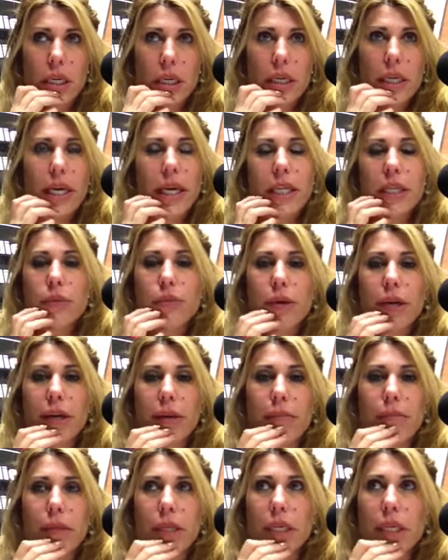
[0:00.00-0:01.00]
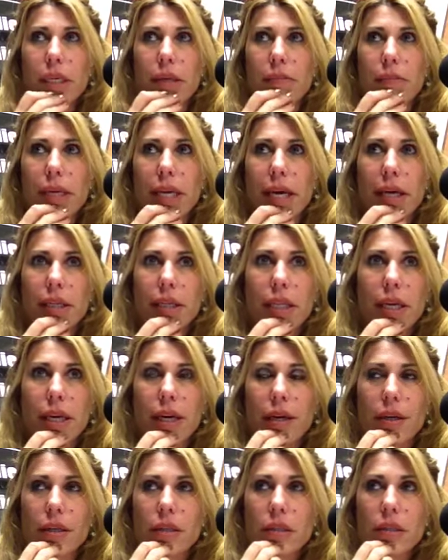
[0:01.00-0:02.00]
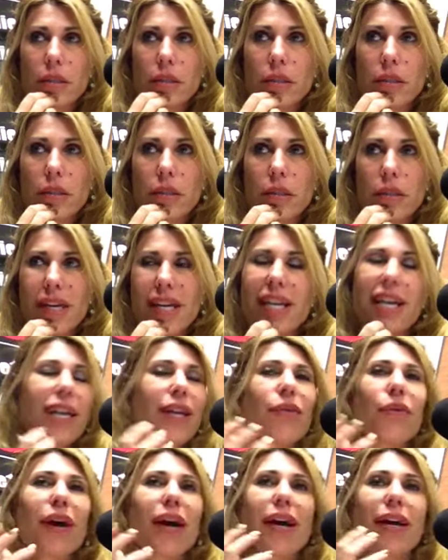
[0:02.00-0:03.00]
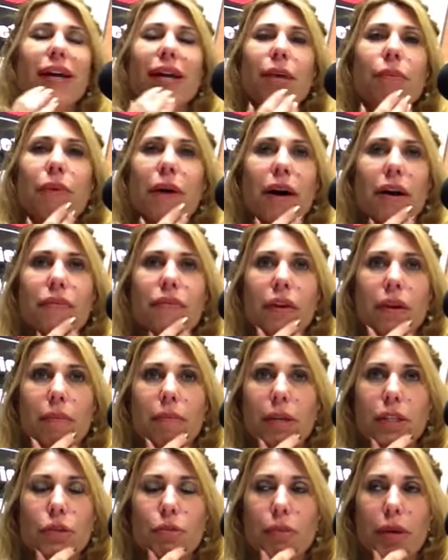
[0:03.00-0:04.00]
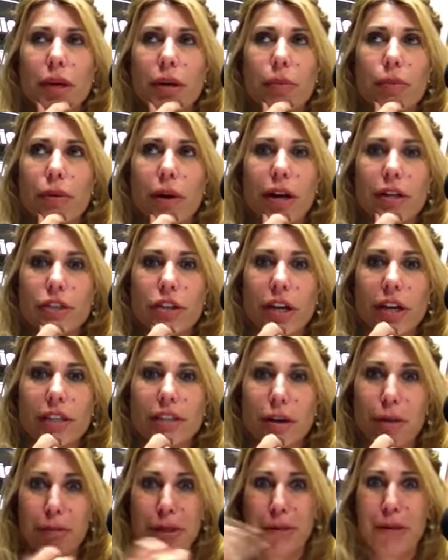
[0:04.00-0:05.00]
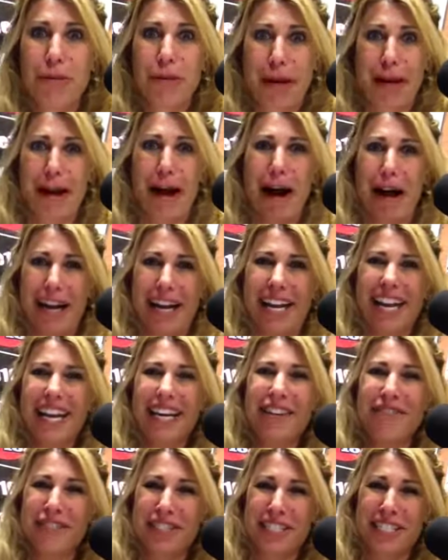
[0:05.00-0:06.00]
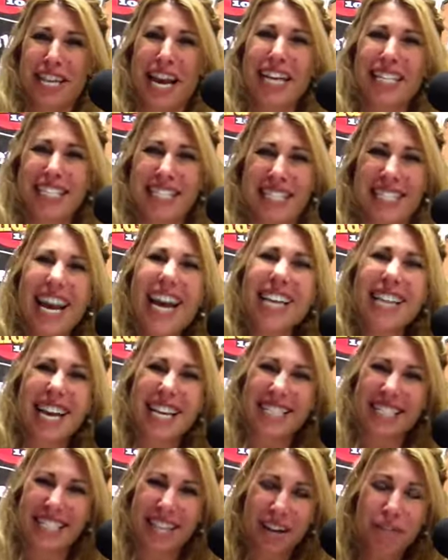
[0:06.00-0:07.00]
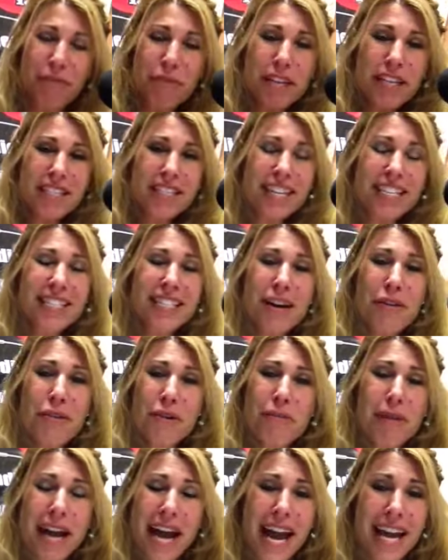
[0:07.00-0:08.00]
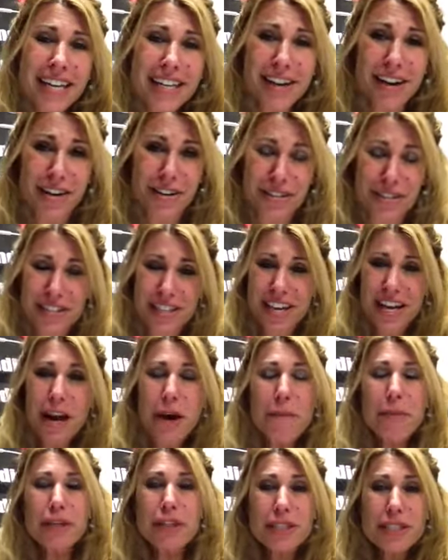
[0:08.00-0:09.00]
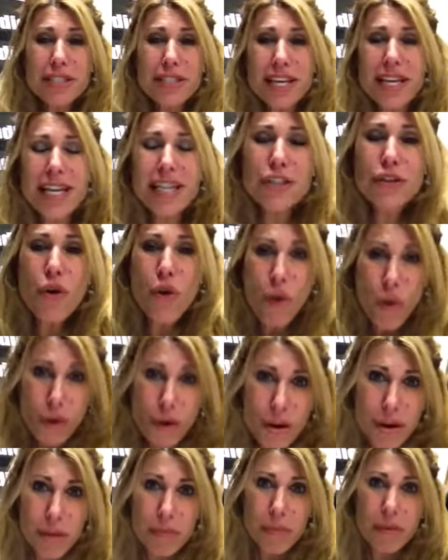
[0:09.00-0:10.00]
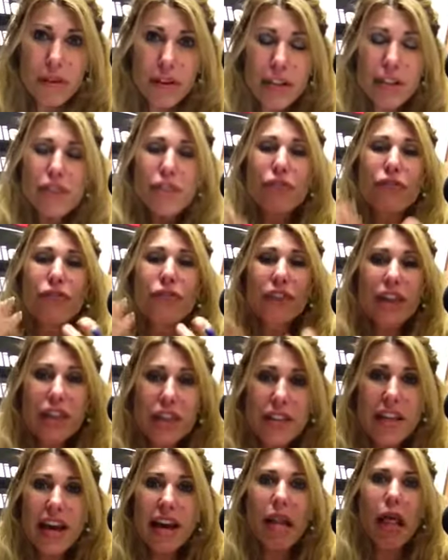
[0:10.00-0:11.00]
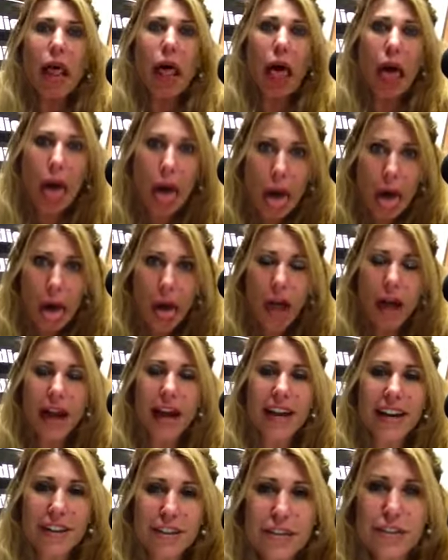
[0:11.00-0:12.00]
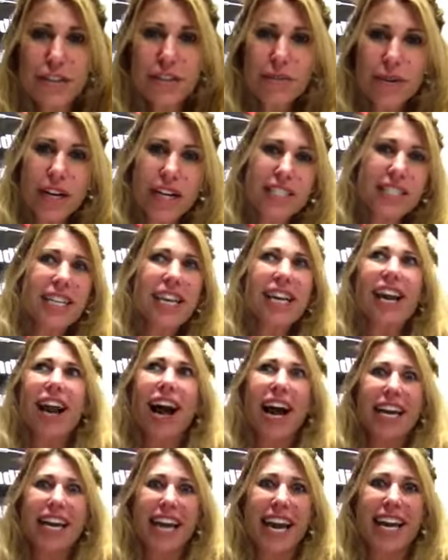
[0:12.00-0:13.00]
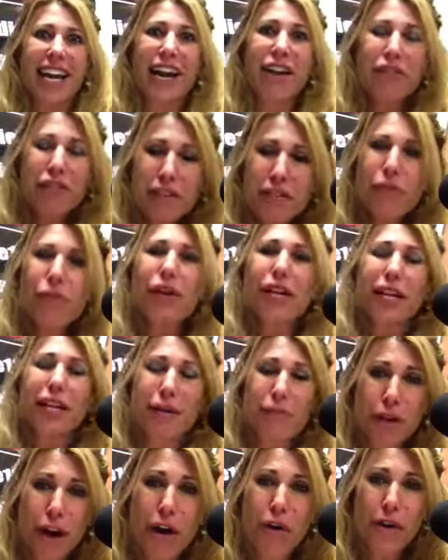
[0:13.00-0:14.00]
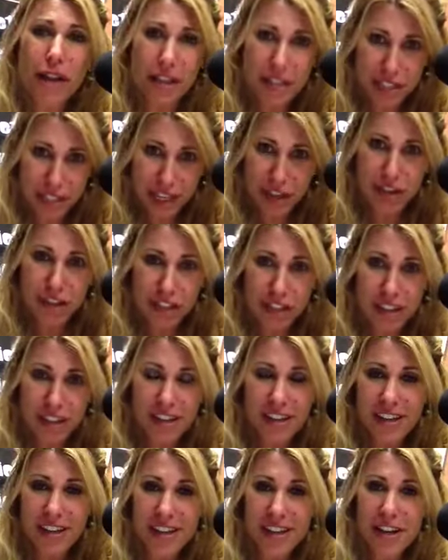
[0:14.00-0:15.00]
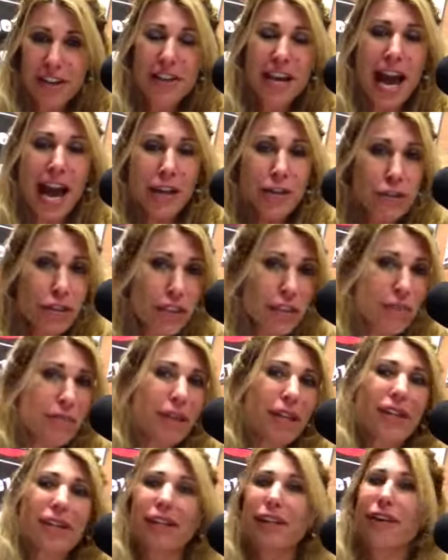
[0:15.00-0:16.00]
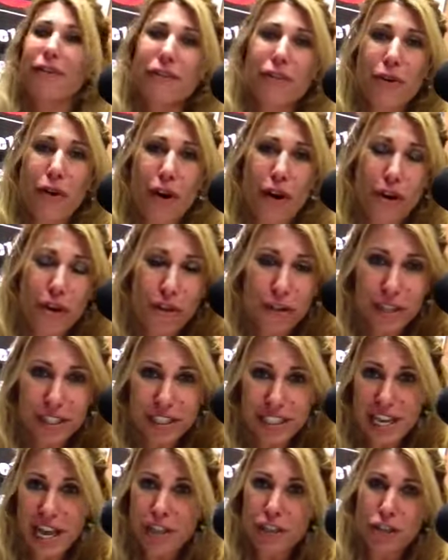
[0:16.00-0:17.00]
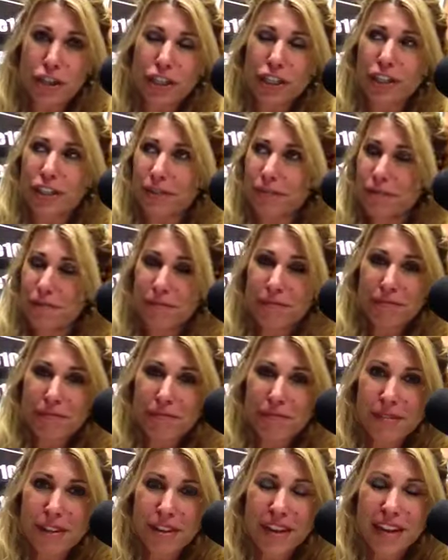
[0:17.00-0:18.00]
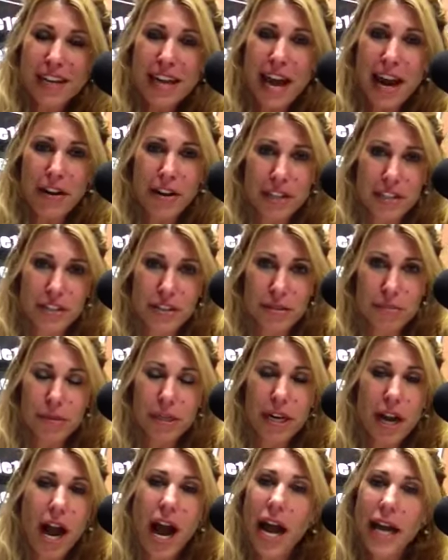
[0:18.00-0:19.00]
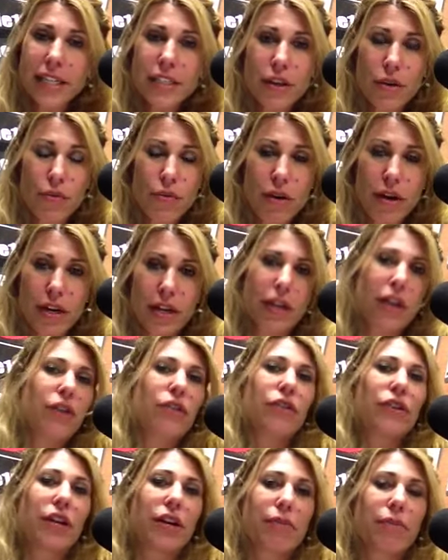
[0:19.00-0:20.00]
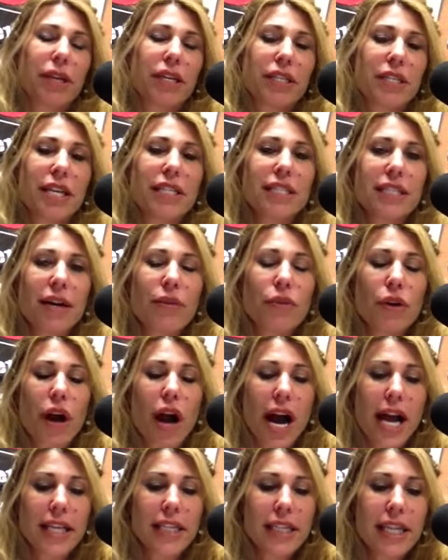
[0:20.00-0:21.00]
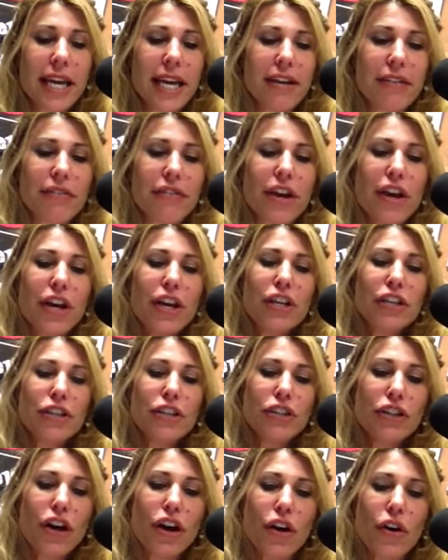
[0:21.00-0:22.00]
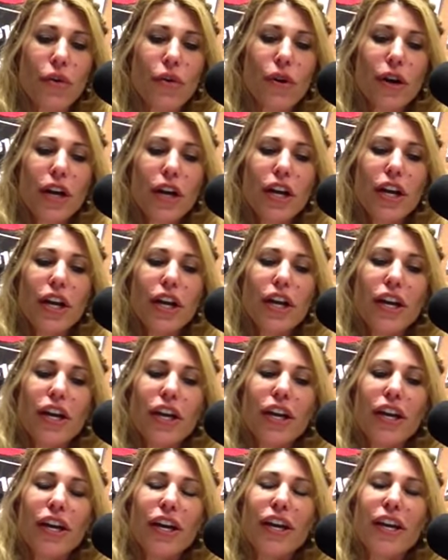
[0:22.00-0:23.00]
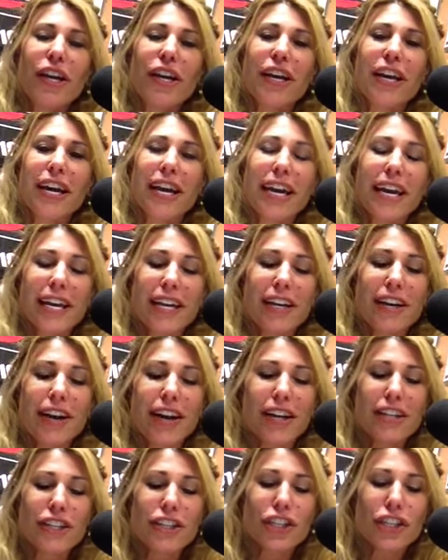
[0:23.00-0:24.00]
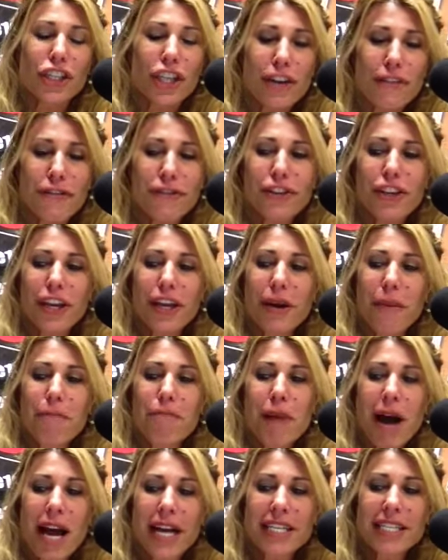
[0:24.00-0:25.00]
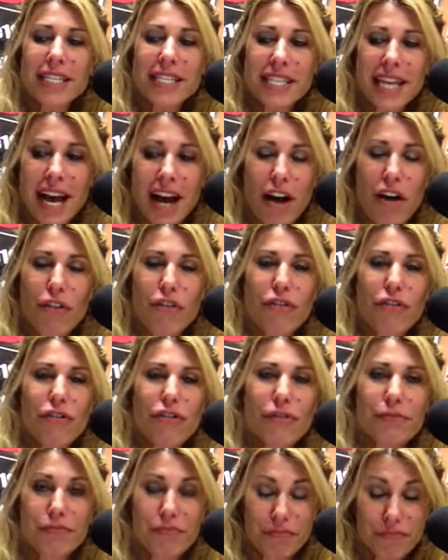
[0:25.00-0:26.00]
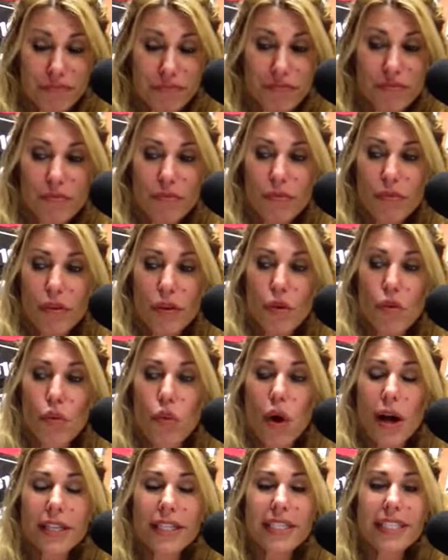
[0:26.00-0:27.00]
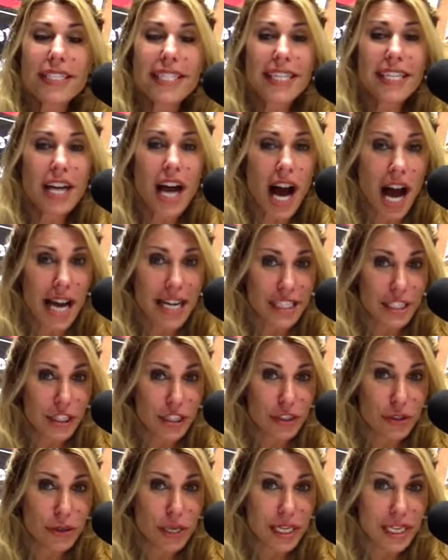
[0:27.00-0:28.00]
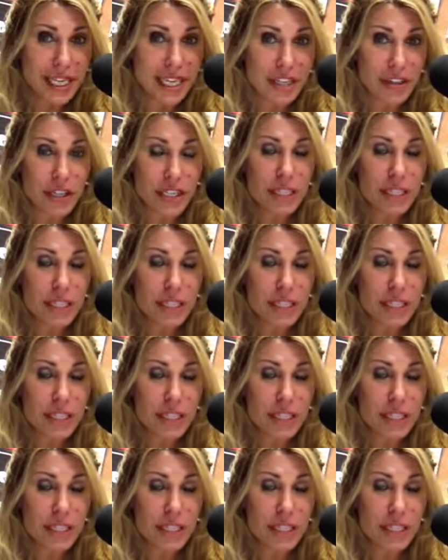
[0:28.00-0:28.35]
Yeah, there's probably a million of me out there. And anyway, he probably found a much bigger project. I mean, oh my God, I can't even stand to say that stuff because that's not where my head goes. But it's it's horrible. Can you feel that ugh, energy when I say it? I can. I don't even want to keep going because I could. The actress in me could give you a whole intention and character, but I don't want to go there because that's not where I live. So, in shifting myself what did I do? And here